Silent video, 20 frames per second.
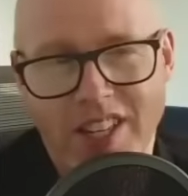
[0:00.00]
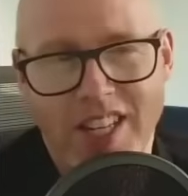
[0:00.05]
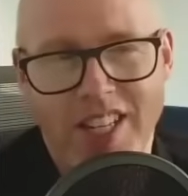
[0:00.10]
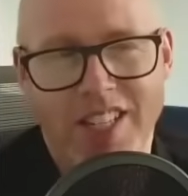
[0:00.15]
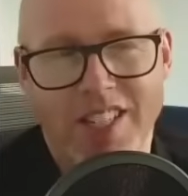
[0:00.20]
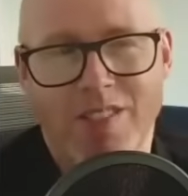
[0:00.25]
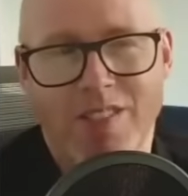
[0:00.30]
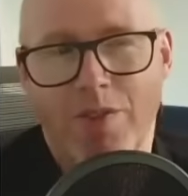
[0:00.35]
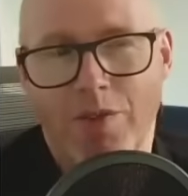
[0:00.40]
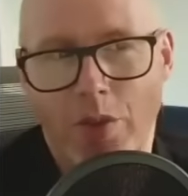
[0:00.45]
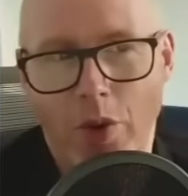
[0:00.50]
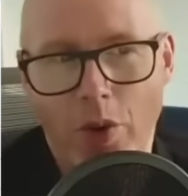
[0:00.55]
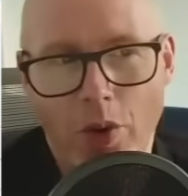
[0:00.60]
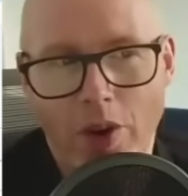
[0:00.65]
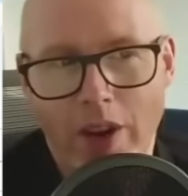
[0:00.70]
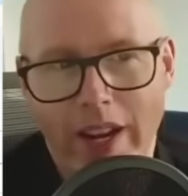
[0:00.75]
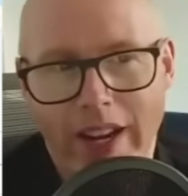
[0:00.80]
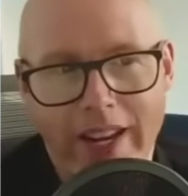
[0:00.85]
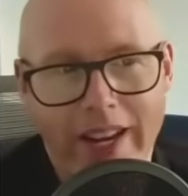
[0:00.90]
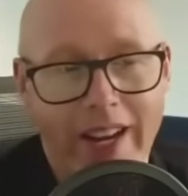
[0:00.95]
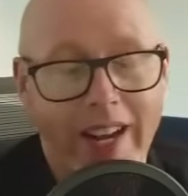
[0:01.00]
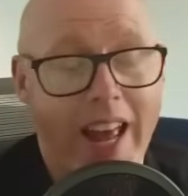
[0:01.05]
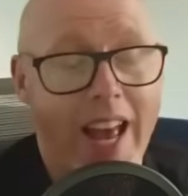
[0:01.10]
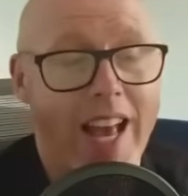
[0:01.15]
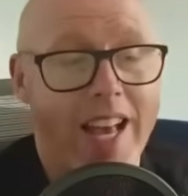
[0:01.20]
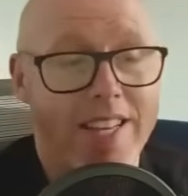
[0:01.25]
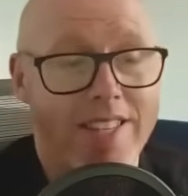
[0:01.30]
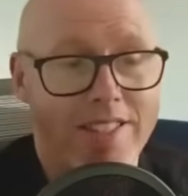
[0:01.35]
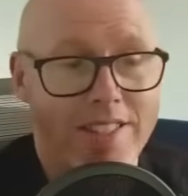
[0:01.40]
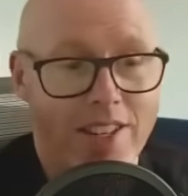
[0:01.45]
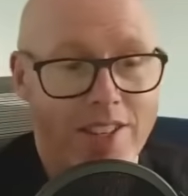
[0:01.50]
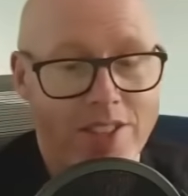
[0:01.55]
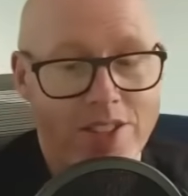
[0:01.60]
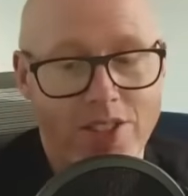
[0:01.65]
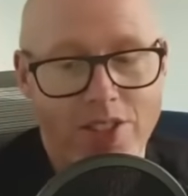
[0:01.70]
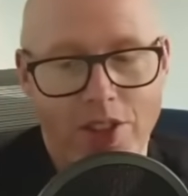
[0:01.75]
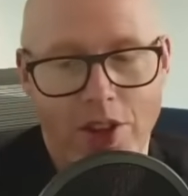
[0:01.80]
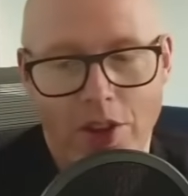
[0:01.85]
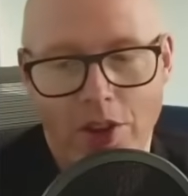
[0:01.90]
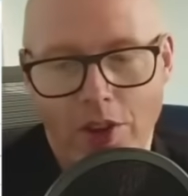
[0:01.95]
is falling and has done
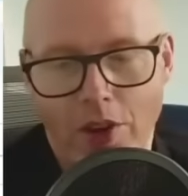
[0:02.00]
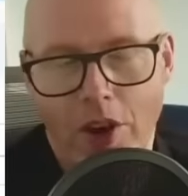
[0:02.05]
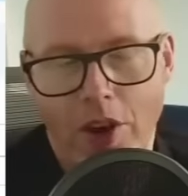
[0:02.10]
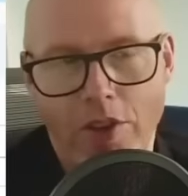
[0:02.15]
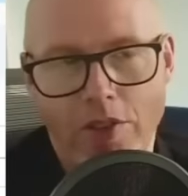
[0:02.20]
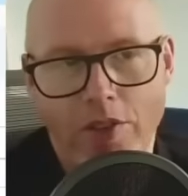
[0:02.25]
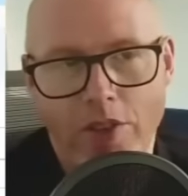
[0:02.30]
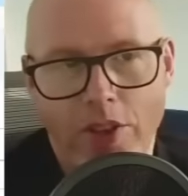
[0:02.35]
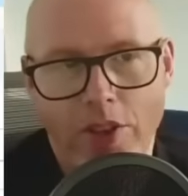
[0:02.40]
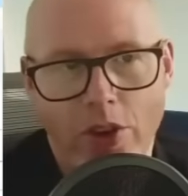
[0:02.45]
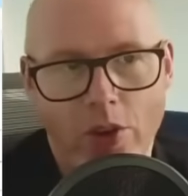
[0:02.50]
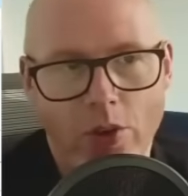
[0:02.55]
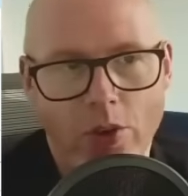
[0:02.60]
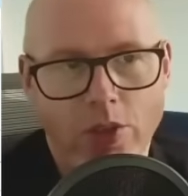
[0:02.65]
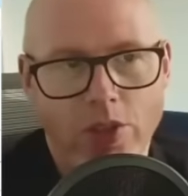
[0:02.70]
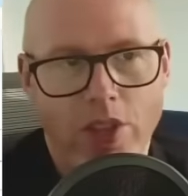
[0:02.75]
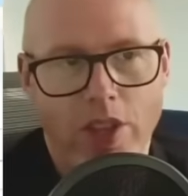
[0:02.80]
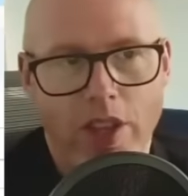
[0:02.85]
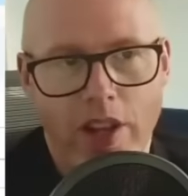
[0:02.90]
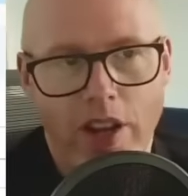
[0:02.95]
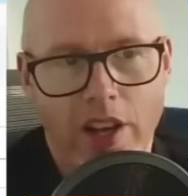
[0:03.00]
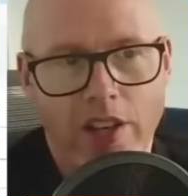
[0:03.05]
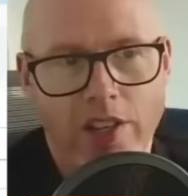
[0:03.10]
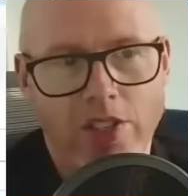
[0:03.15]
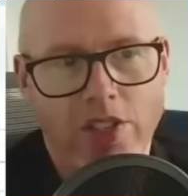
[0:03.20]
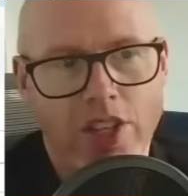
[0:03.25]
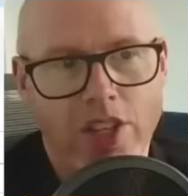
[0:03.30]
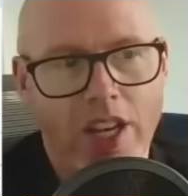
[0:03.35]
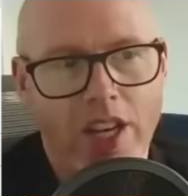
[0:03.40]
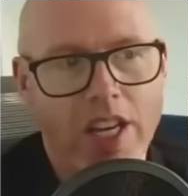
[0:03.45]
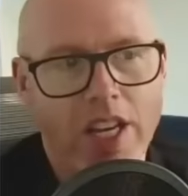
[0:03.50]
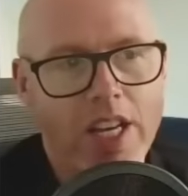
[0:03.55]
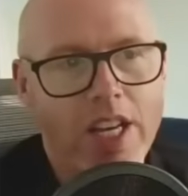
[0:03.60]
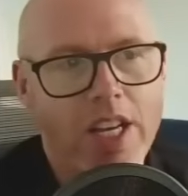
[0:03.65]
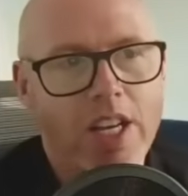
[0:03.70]
so over the course of the last year.